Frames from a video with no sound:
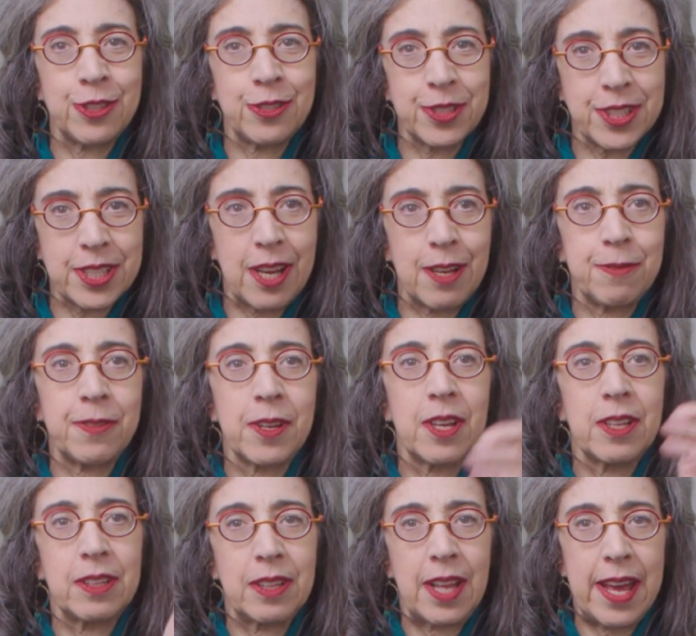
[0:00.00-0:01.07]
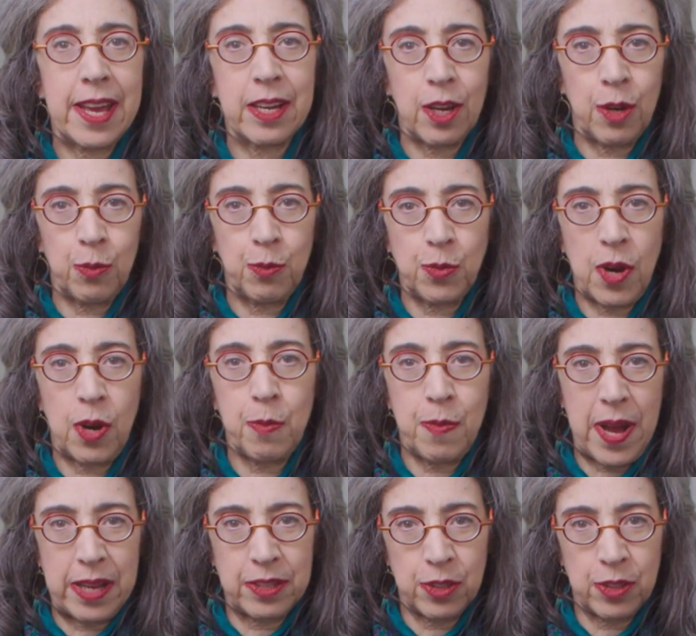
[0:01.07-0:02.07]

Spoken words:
yourself like a robot.